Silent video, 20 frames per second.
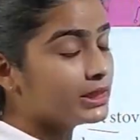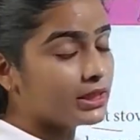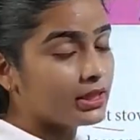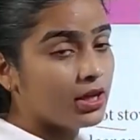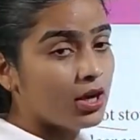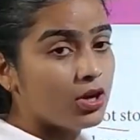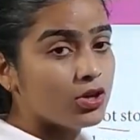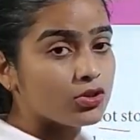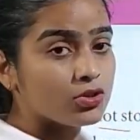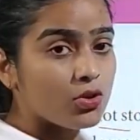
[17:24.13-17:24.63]

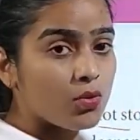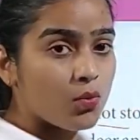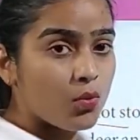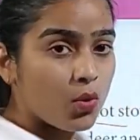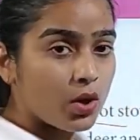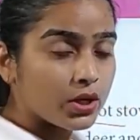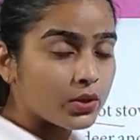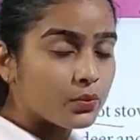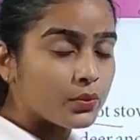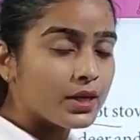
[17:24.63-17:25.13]
So what
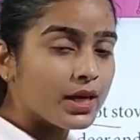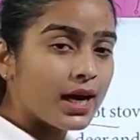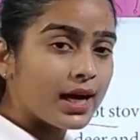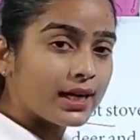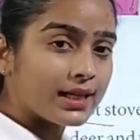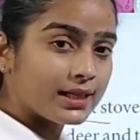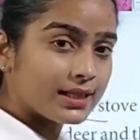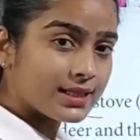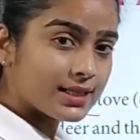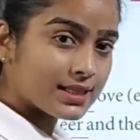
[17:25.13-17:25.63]
we
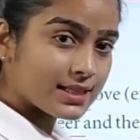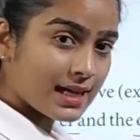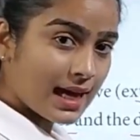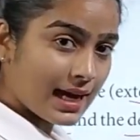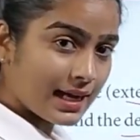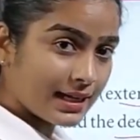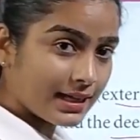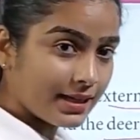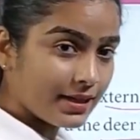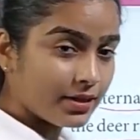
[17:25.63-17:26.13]
understand
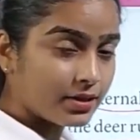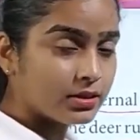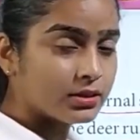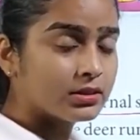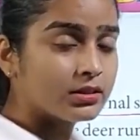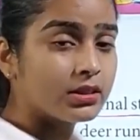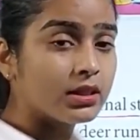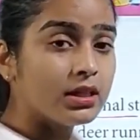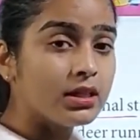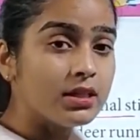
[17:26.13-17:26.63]
here,
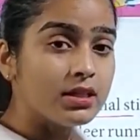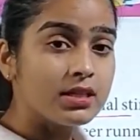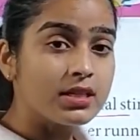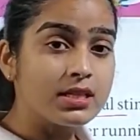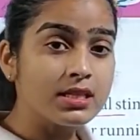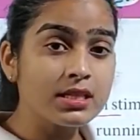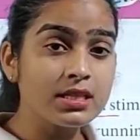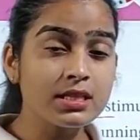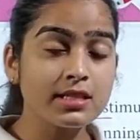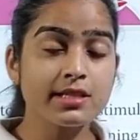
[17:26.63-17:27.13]
the
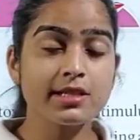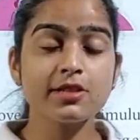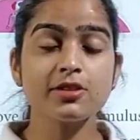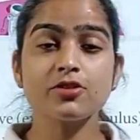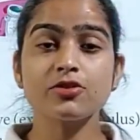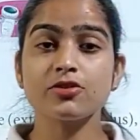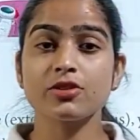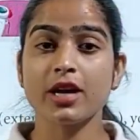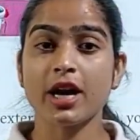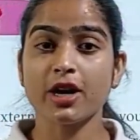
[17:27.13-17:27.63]
instant
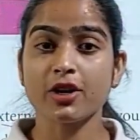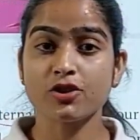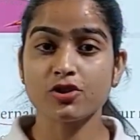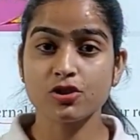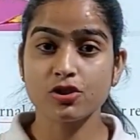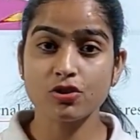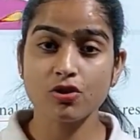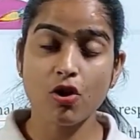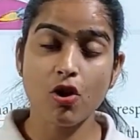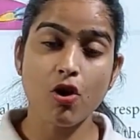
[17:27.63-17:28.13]
reaction
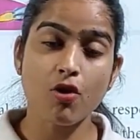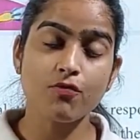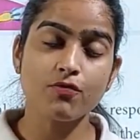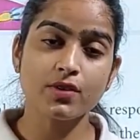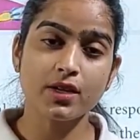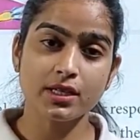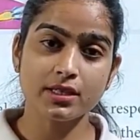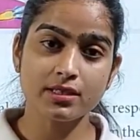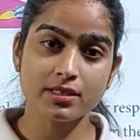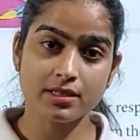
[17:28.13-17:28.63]
of
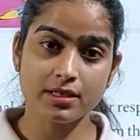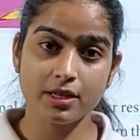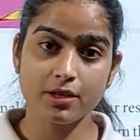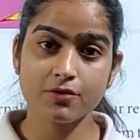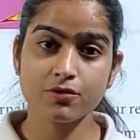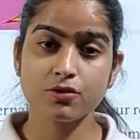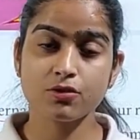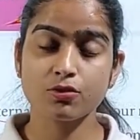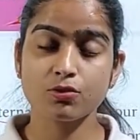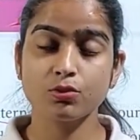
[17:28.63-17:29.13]
ourselves
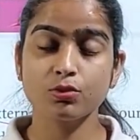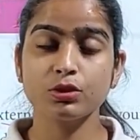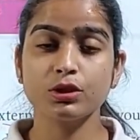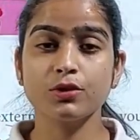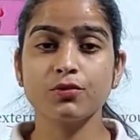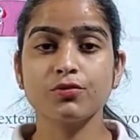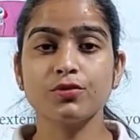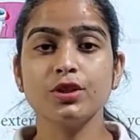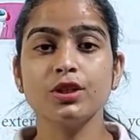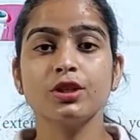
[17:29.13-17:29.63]
to
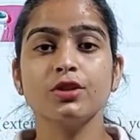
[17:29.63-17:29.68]
different